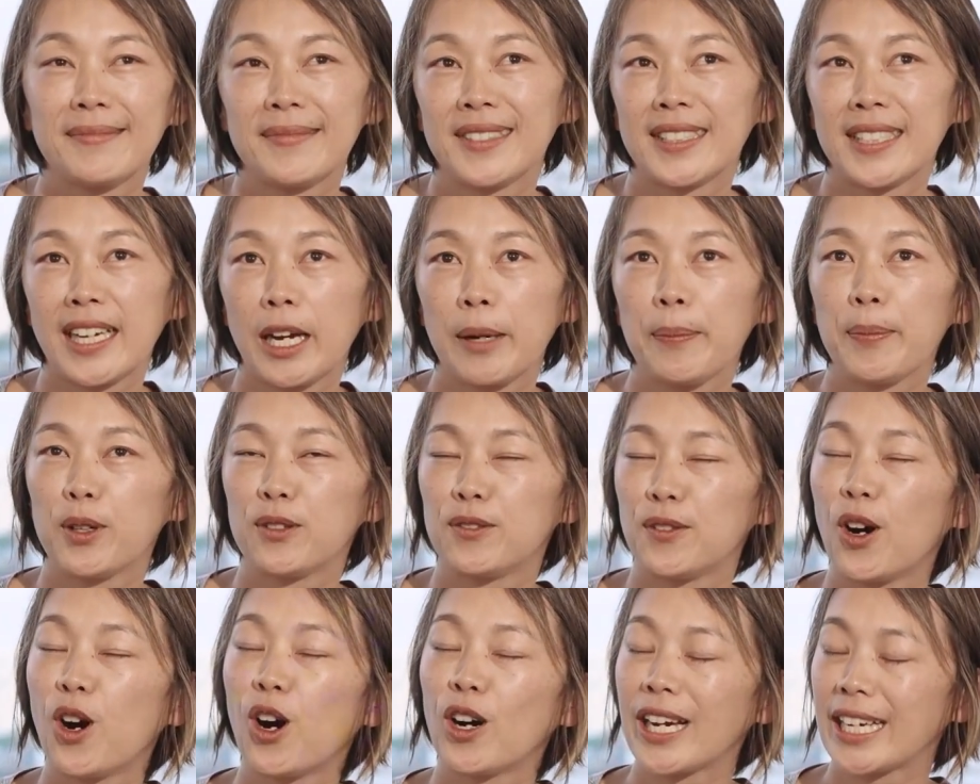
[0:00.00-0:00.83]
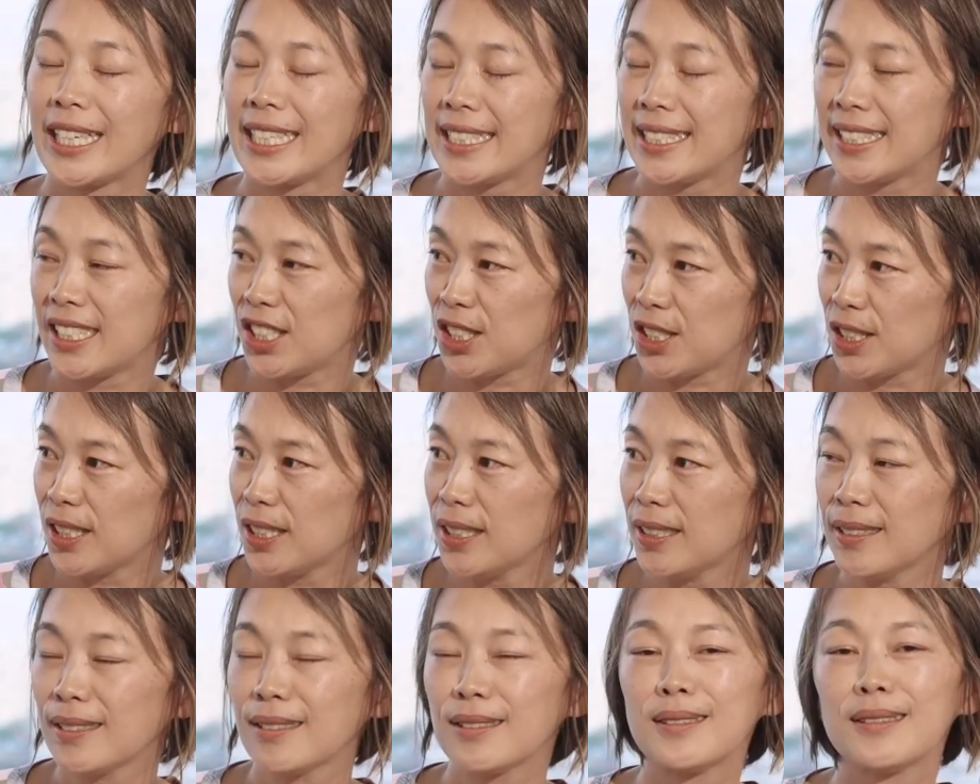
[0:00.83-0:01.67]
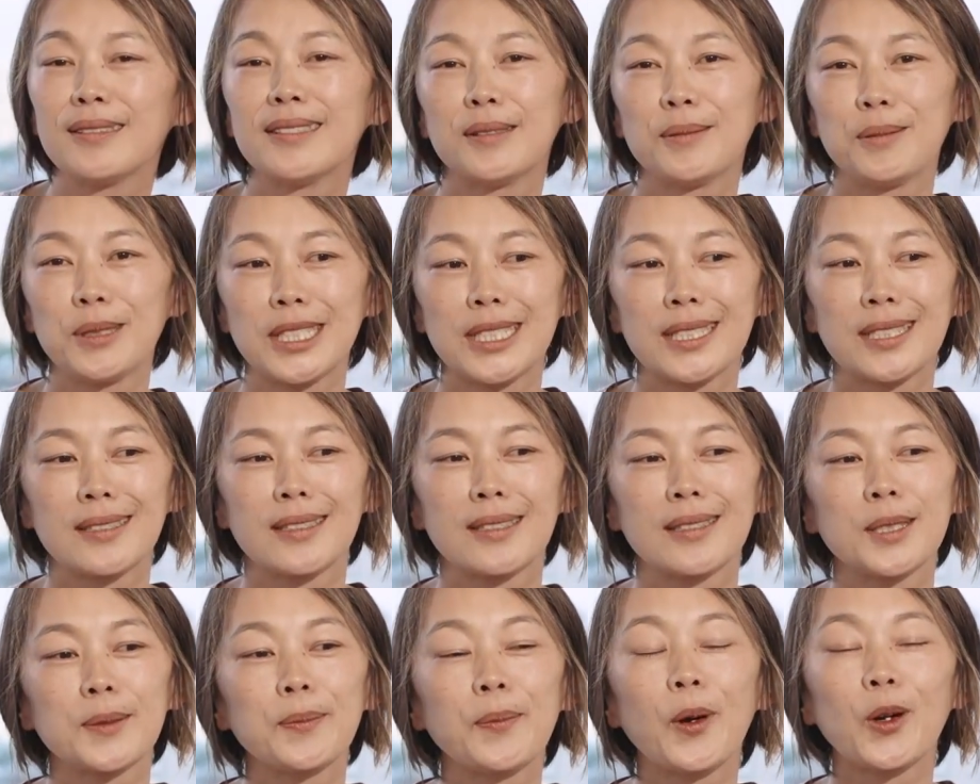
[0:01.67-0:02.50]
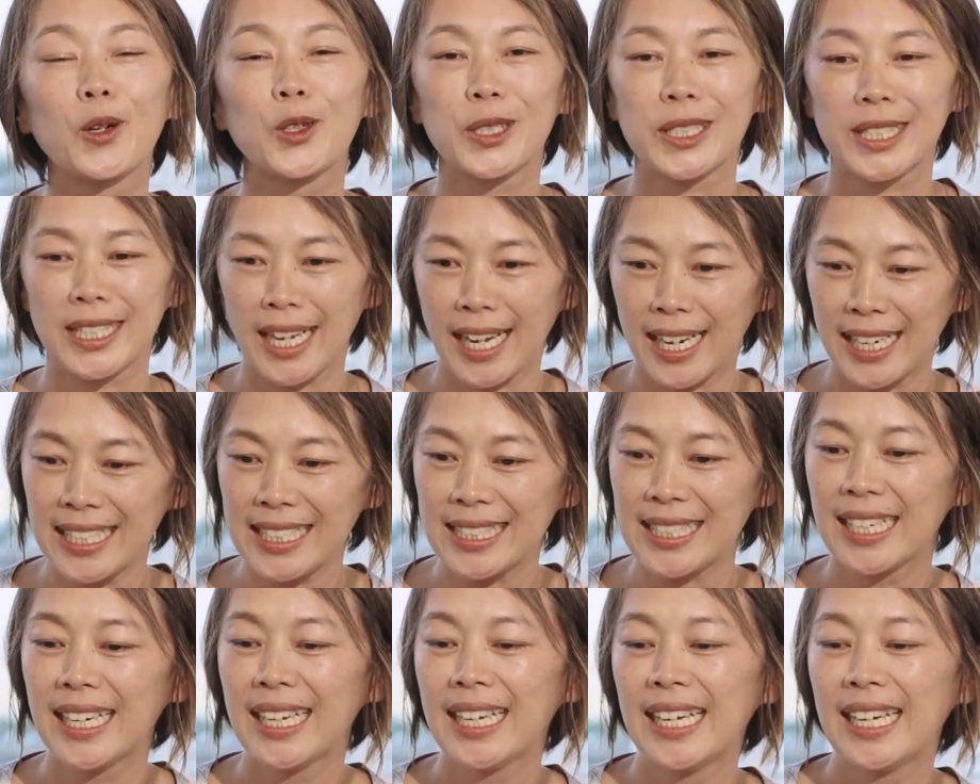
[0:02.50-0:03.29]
type of organization with a smaller size.